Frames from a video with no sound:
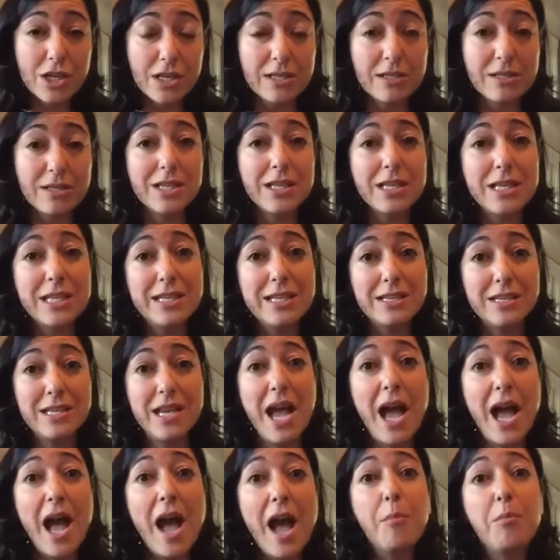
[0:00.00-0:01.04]
that needs to
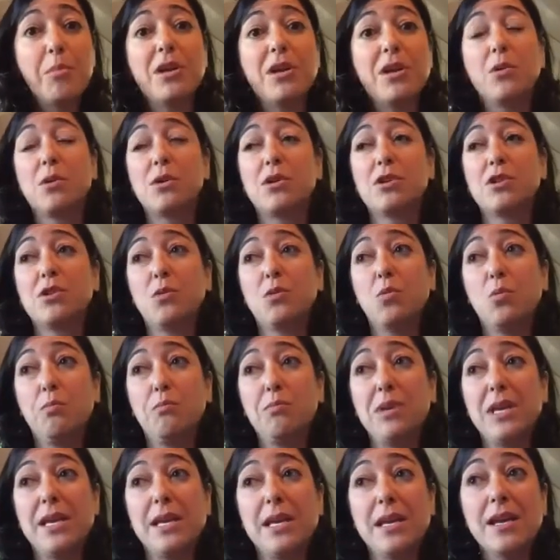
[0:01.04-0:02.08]
happen in order to
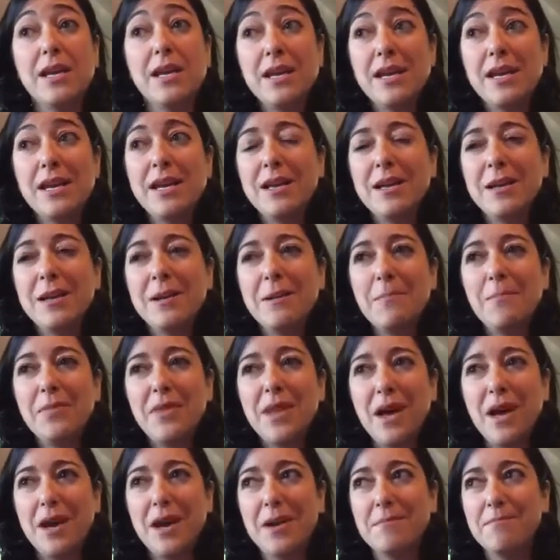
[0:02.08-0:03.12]
be
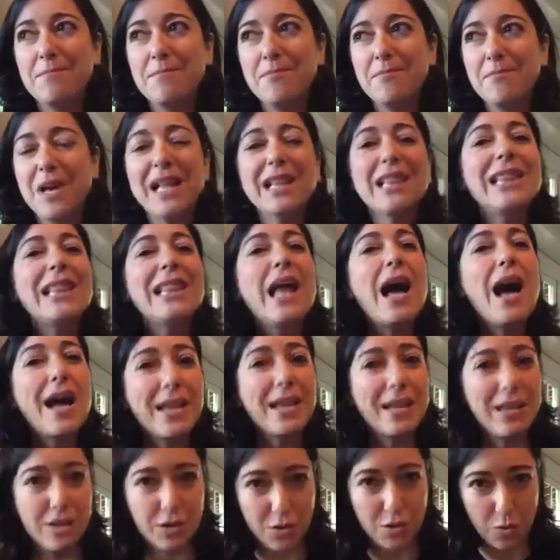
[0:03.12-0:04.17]

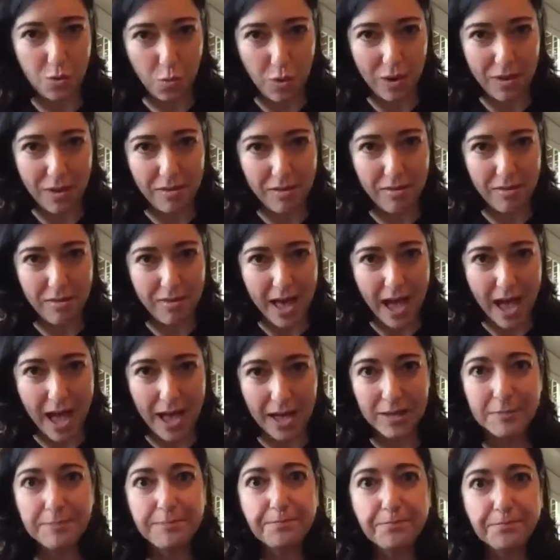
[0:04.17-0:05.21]
aligned with that,
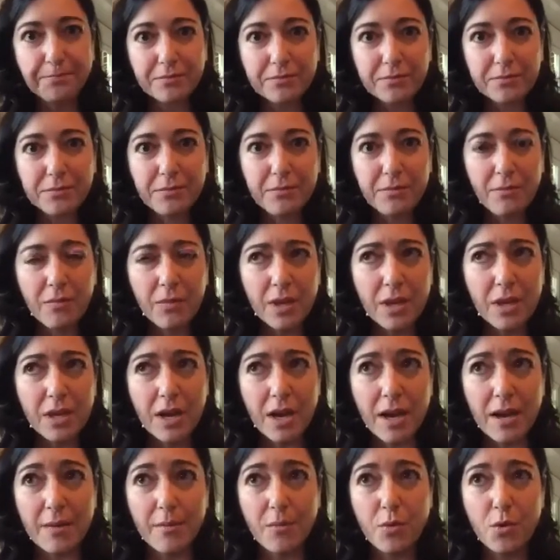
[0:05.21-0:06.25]

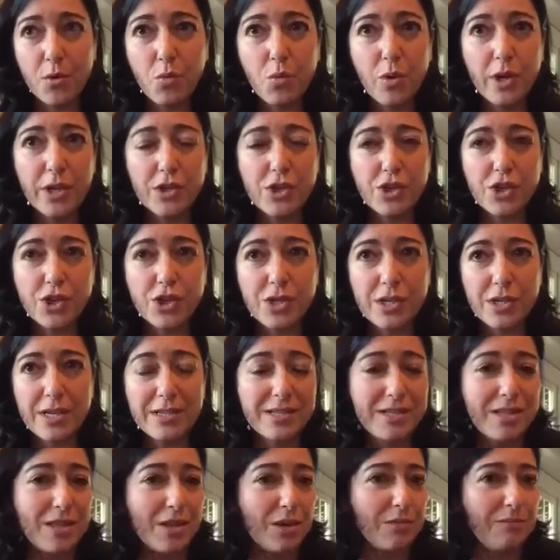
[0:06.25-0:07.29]
which is
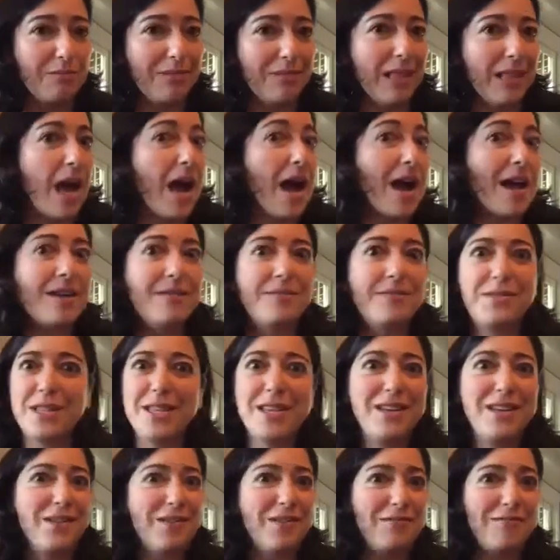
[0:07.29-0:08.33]
the lives that
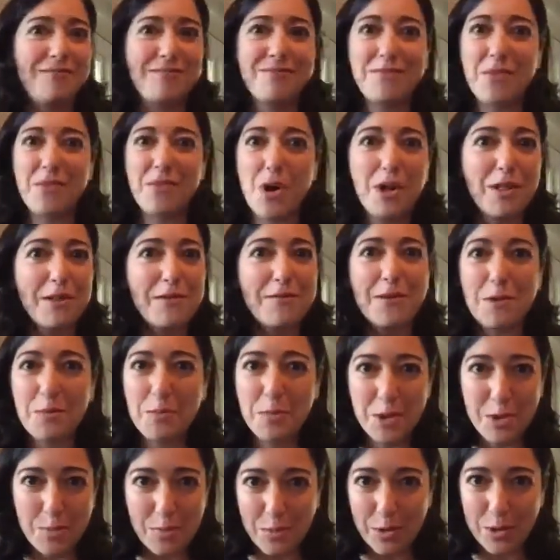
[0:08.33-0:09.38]
all of our
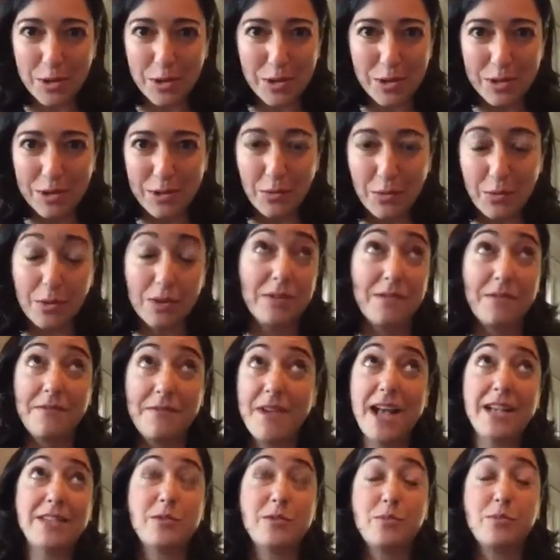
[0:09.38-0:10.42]
people, or the
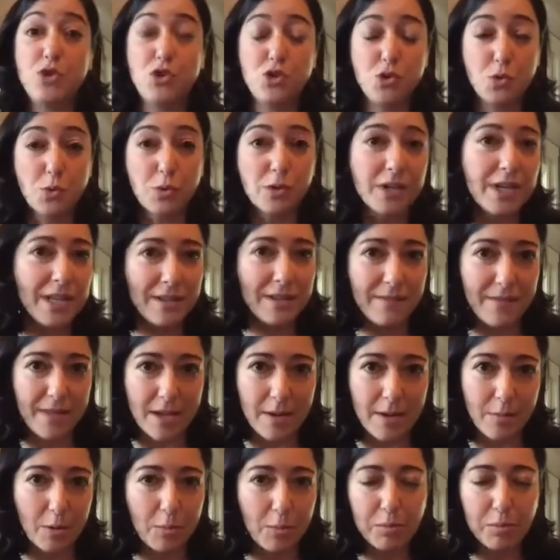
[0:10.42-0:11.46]
vast majority of them,
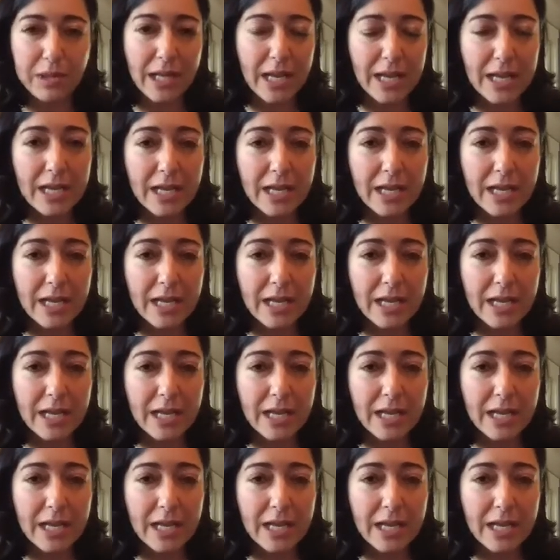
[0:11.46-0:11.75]
are playing.